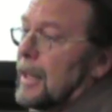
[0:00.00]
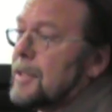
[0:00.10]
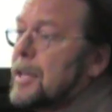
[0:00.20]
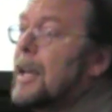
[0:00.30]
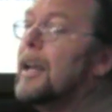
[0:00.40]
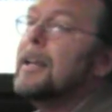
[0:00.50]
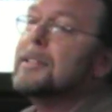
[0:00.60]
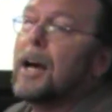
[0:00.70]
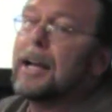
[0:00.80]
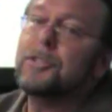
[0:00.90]
it needs.
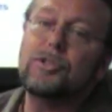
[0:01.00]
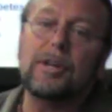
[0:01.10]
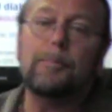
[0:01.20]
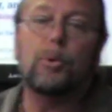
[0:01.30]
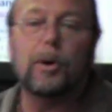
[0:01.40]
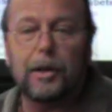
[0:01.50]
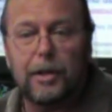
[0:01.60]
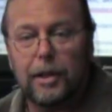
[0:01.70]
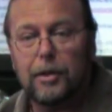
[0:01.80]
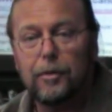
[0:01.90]
Is oxygen
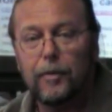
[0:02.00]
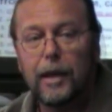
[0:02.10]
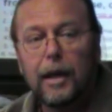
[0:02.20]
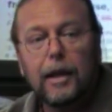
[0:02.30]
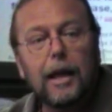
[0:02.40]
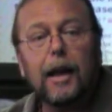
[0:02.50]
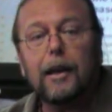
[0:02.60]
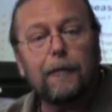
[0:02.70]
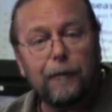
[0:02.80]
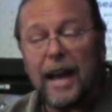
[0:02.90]
important to you? Oh, yeah.
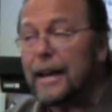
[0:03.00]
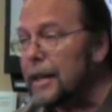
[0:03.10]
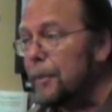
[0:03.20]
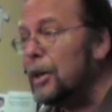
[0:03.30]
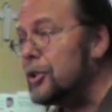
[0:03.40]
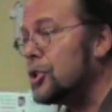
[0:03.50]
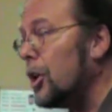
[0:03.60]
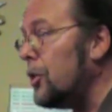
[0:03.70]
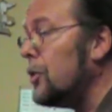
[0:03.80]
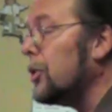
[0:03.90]
Yeah, and in fact, I'm going to
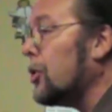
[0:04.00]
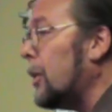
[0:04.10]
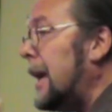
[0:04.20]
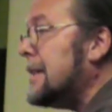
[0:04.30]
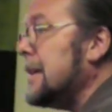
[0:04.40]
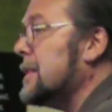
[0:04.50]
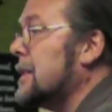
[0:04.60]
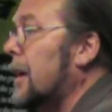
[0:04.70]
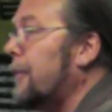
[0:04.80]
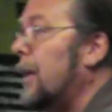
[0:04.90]
show you the
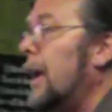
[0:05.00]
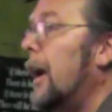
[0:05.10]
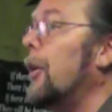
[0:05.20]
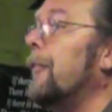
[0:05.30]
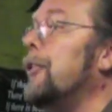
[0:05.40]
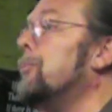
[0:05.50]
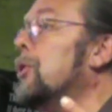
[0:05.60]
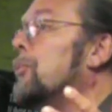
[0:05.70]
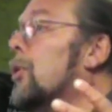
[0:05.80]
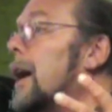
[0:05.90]
crazy stuff. How if
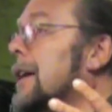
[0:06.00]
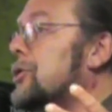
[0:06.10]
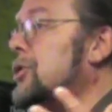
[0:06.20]
you put more